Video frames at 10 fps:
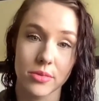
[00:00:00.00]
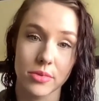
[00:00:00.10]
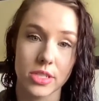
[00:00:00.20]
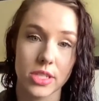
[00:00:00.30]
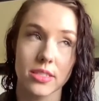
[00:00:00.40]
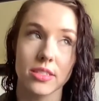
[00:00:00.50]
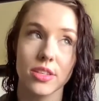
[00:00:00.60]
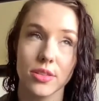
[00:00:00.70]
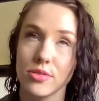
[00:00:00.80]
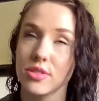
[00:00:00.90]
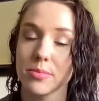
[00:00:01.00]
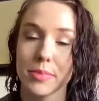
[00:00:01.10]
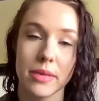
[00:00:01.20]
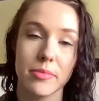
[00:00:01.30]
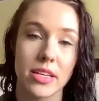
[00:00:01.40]
which is huge to
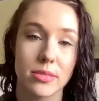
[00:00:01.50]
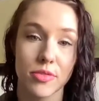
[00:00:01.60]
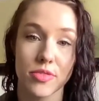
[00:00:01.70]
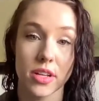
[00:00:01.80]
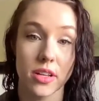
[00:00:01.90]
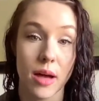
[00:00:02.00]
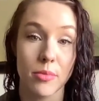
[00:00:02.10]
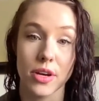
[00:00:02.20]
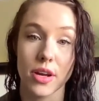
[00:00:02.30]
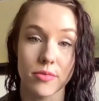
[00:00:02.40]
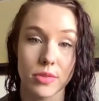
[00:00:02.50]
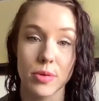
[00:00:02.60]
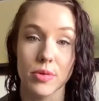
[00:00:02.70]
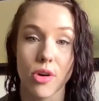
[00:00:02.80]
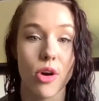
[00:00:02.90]
me, makes me feel a lot more comfortable
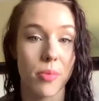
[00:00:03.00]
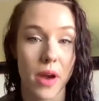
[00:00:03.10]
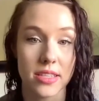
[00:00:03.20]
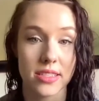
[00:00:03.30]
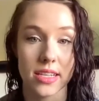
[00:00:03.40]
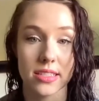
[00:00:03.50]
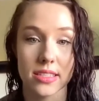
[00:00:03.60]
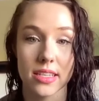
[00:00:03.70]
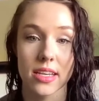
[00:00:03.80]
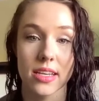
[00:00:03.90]
with the whole process,